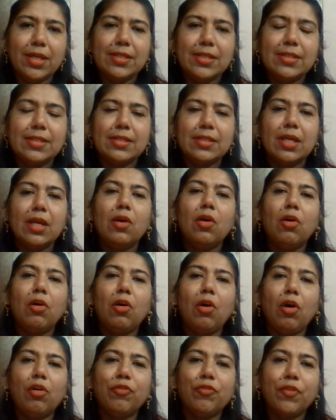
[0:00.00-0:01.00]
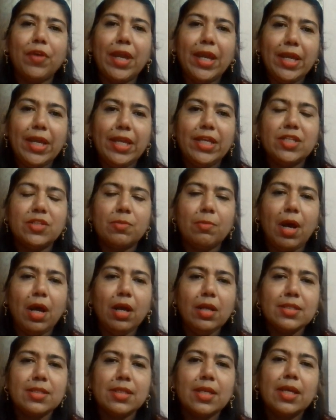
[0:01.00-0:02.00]
is of 8
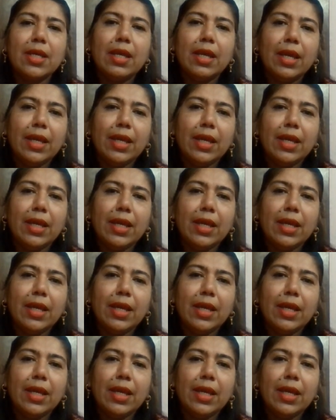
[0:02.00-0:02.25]
marks.